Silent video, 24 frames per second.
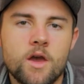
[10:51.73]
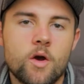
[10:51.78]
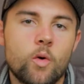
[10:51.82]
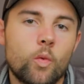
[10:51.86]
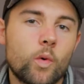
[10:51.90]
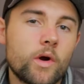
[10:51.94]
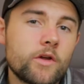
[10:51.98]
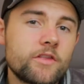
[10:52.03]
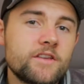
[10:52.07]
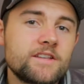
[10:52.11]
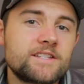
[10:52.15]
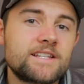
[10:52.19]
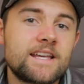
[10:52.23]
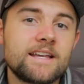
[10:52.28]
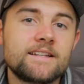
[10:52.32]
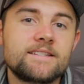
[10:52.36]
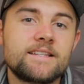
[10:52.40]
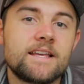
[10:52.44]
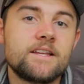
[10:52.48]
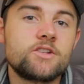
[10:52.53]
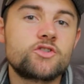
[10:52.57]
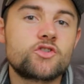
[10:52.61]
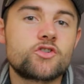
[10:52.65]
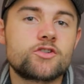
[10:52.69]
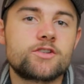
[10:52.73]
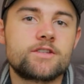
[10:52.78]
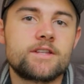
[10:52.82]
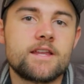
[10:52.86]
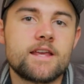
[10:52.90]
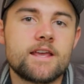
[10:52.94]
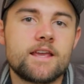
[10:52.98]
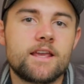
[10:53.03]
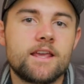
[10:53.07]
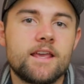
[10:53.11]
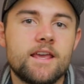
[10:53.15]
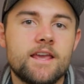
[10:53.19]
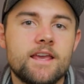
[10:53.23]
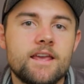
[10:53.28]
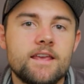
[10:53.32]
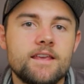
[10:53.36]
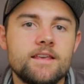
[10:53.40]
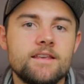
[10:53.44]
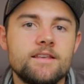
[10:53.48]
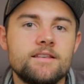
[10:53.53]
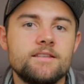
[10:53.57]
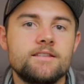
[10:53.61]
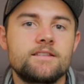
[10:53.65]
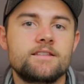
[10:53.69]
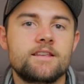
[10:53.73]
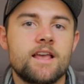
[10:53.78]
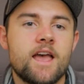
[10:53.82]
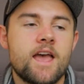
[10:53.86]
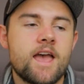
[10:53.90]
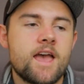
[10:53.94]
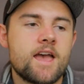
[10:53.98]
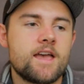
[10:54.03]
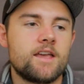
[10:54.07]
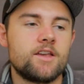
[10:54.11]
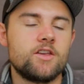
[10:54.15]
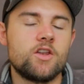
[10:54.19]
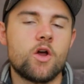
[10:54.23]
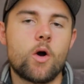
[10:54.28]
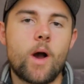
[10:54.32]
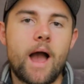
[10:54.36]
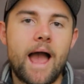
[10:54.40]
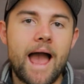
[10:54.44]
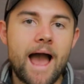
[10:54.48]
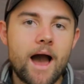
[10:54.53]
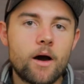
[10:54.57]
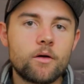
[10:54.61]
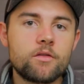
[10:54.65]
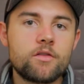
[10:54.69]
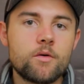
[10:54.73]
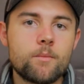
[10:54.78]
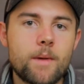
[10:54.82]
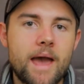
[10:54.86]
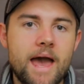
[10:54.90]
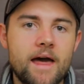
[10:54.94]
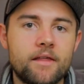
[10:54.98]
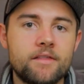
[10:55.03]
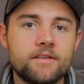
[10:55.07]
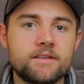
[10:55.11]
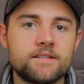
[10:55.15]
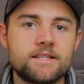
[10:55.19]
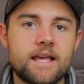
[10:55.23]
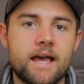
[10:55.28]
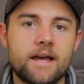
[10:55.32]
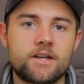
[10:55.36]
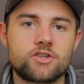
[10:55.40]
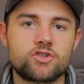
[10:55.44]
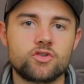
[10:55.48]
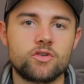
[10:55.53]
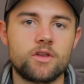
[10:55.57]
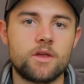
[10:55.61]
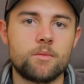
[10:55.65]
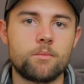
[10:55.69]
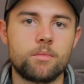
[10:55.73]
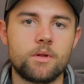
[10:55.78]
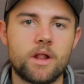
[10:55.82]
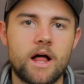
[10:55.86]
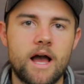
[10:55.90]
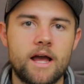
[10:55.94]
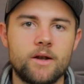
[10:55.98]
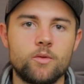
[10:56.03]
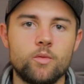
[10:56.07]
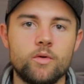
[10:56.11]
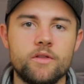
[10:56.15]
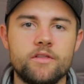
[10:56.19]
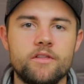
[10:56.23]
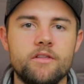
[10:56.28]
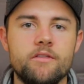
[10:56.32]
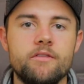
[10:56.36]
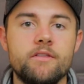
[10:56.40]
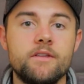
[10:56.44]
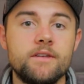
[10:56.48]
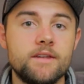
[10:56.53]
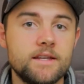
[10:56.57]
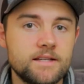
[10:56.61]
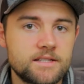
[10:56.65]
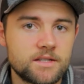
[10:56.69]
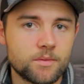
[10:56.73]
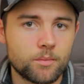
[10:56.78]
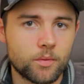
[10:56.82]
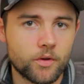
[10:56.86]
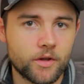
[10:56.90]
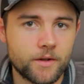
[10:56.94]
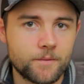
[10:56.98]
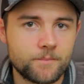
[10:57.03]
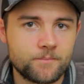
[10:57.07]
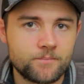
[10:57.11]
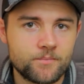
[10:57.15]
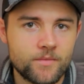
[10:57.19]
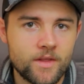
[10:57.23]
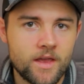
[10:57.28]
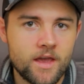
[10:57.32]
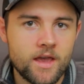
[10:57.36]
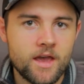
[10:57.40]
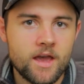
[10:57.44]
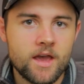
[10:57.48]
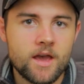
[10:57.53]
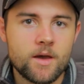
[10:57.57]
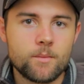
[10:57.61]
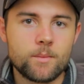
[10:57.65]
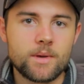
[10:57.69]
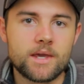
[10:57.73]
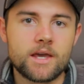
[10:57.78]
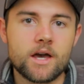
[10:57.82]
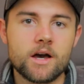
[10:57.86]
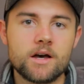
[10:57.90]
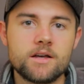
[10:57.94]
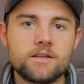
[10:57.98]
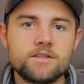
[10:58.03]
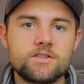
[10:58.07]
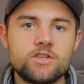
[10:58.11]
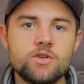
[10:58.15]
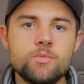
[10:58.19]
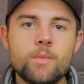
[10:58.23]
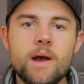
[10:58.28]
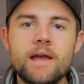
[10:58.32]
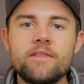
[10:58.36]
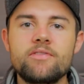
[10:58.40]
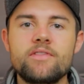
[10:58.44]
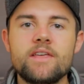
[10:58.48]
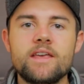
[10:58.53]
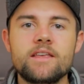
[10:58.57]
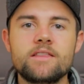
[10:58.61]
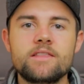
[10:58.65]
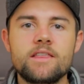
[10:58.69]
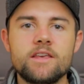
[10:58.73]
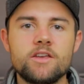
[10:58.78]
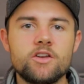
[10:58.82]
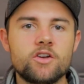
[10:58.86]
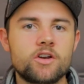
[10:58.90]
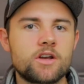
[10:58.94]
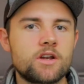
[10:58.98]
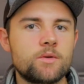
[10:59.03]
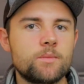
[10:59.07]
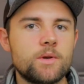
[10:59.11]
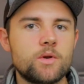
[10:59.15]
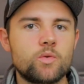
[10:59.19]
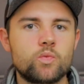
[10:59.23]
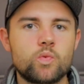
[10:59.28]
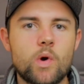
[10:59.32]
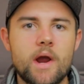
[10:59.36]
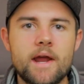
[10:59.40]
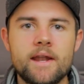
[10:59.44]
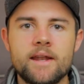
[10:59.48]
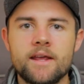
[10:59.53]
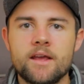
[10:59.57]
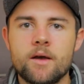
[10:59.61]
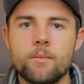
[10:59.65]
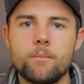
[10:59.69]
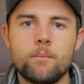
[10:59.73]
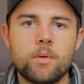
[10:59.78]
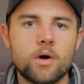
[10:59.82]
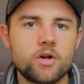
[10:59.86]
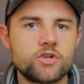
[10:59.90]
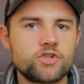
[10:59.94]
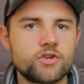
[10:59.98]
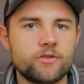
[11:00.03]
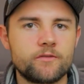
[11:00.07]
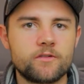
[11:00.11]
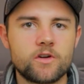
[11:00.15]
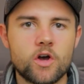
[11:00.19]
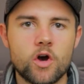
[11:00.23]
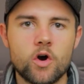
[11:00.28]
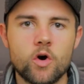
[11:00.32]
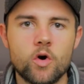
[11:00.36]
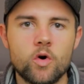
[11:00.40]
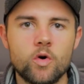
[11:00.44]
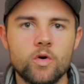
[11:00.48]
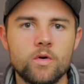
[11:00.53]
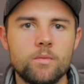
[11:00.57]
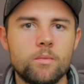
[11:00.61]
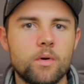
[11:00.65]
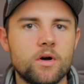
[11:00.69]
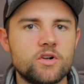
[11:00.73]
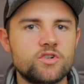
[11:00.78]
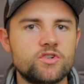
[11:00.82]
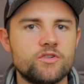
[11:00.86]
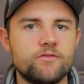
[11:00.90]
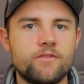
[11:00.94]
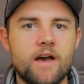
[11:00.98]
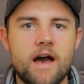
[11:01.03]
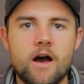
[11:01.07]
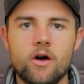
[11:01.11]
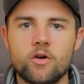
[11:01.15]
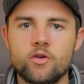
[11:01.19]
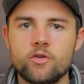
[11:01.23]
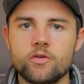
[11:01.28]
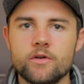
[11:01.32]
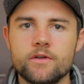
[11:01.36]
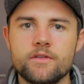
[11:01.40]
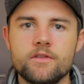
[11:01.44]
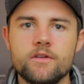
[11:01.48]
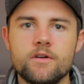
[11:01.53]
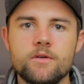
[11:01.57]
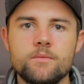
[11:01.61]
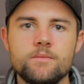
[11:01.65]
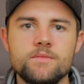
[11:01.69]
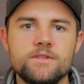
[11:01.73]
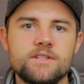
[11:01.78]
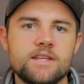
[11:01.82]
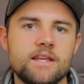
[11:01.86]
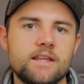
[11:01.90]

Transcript: Where this gets interesting is, how the math is actually applied within the discipline. Because you might think that you're going to be writing a bunch of code, bunch of algorithms